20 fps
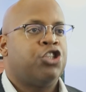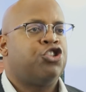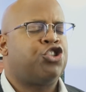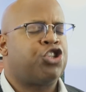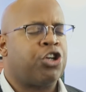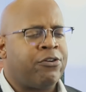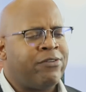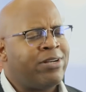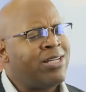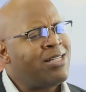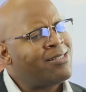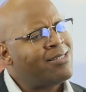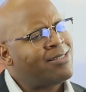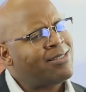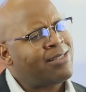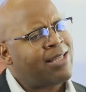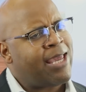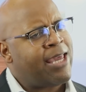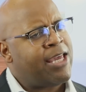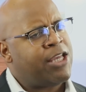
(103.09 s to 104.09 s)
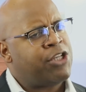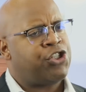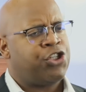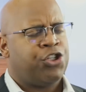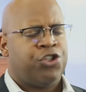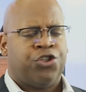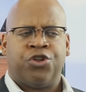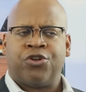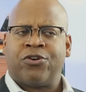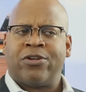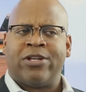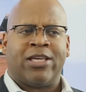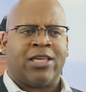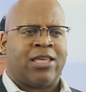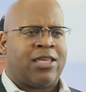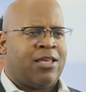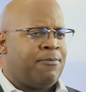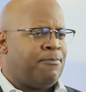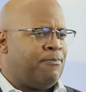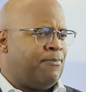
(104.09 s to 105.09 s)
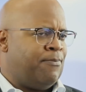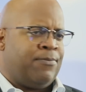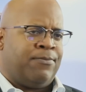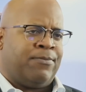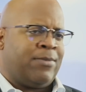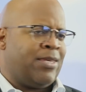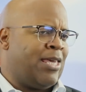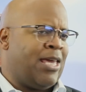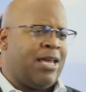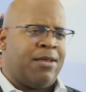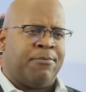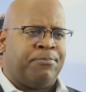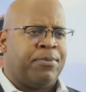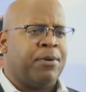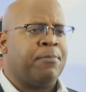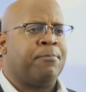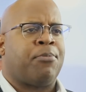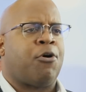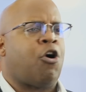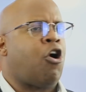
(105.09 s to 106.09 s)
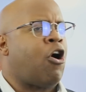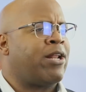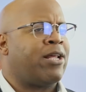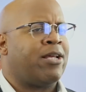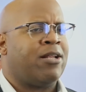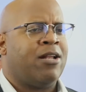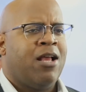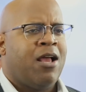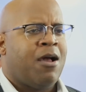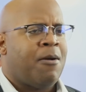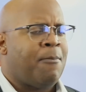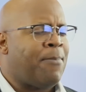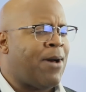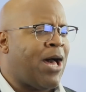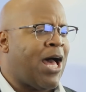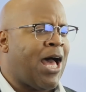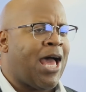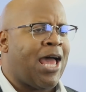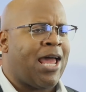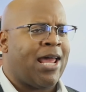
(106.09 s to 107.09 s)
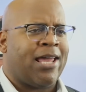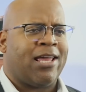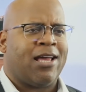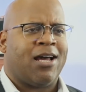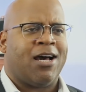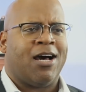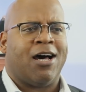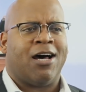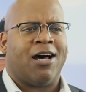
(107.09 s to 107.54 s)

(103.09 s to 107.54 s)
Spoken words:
During this stage, you're going to get bombarded by